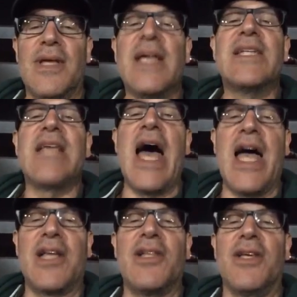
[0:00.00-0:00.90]

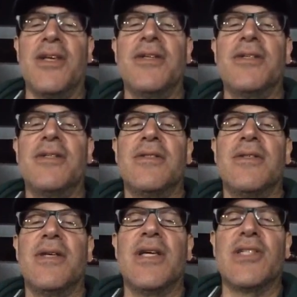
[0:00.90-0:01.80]
Exactly.
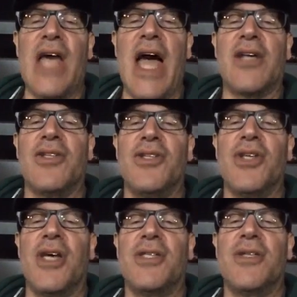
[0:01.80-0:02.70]
Exactly,
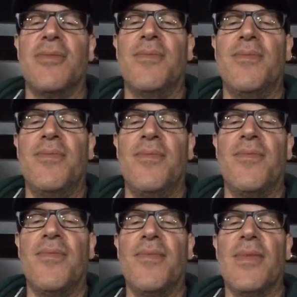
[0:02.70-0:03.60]
Justin.
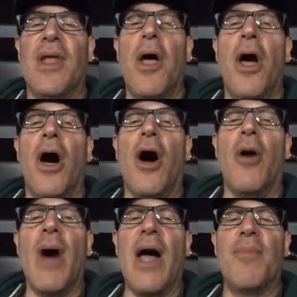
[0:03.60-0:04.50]

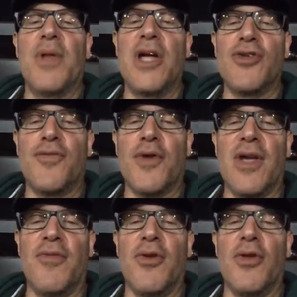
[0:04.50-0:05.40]
Oh, my pleasure for
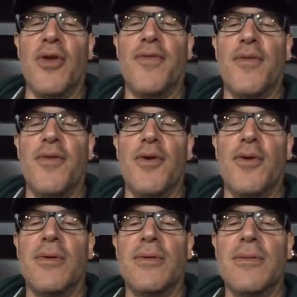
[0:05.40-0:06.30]
giving you a different view.